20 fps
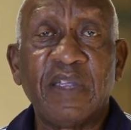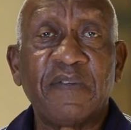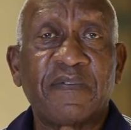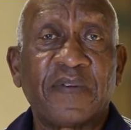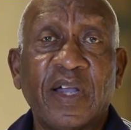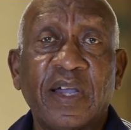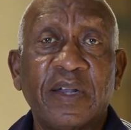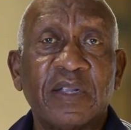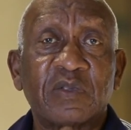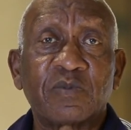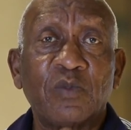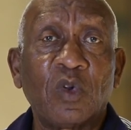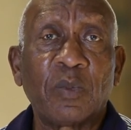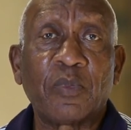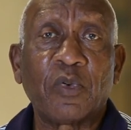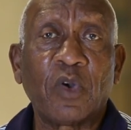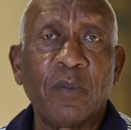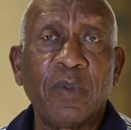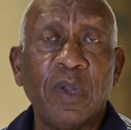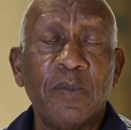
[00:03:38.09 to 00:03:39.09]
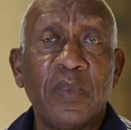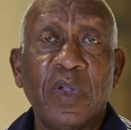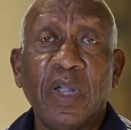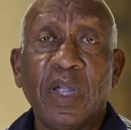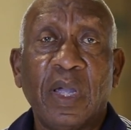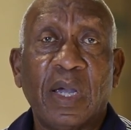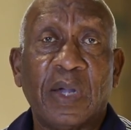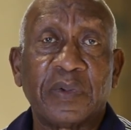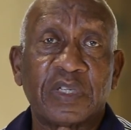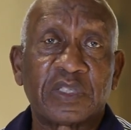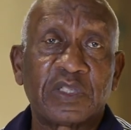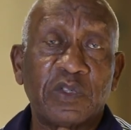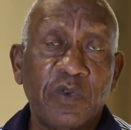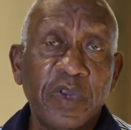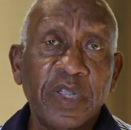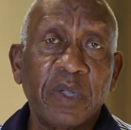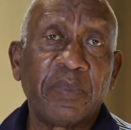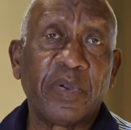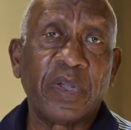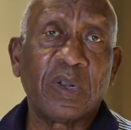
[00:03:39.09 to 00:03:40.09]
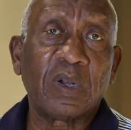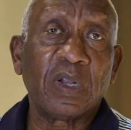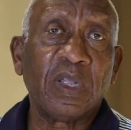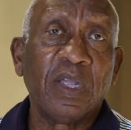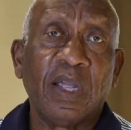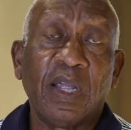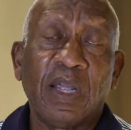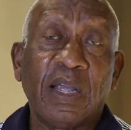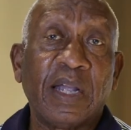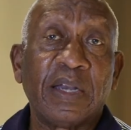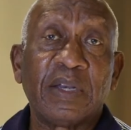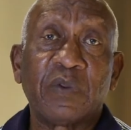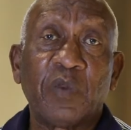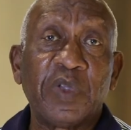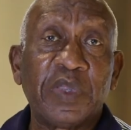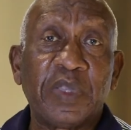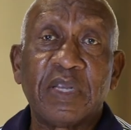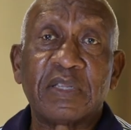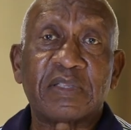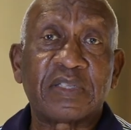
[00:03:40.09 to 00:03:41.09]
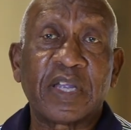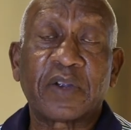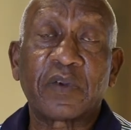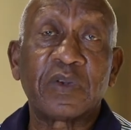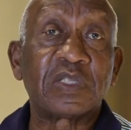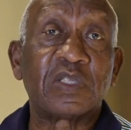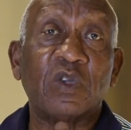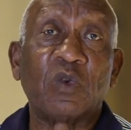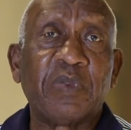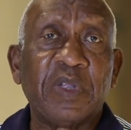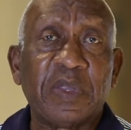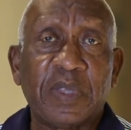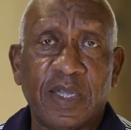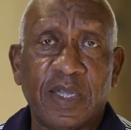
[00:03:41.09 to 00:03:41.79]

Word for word: If I had a small problem, just ring a bell, and within seconds they'll be